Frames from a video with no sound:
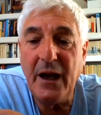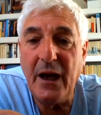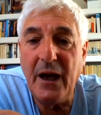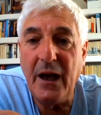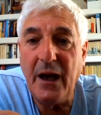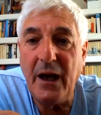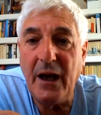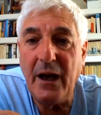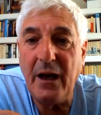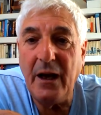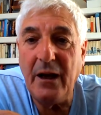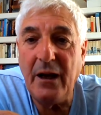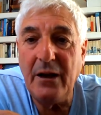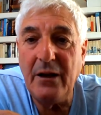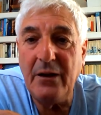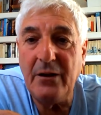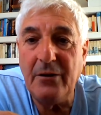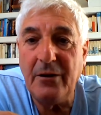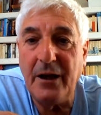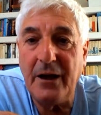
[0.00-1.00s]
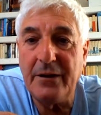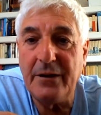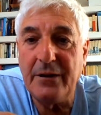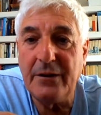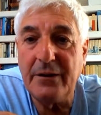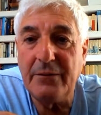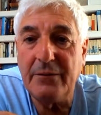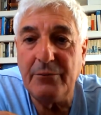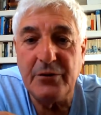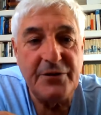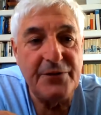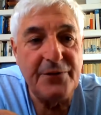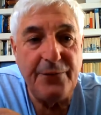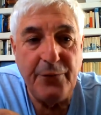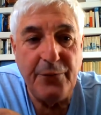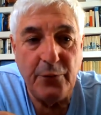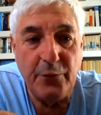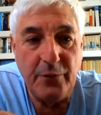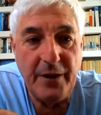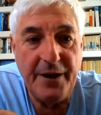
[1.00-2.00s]
who I
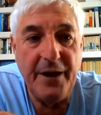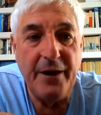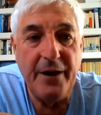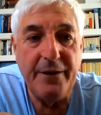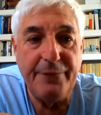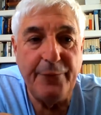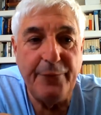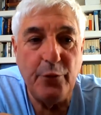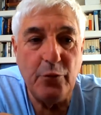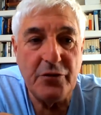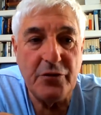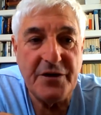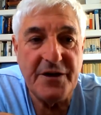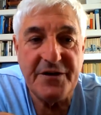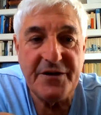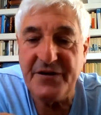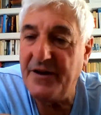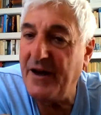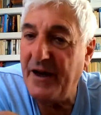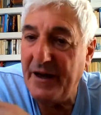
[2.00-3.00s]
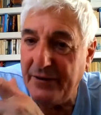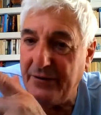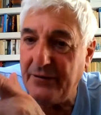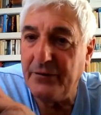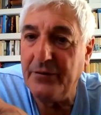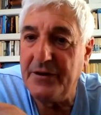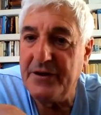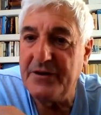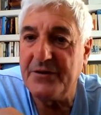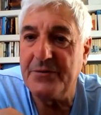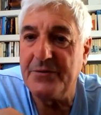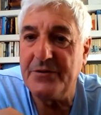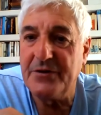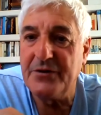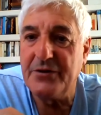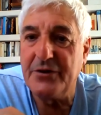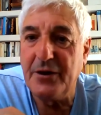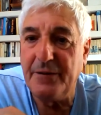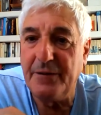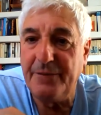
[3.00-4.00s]
was in her 40s, and I thought this was a
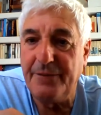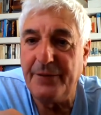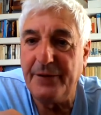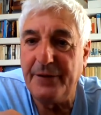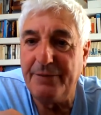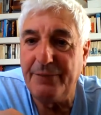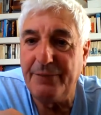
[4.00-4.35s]
job for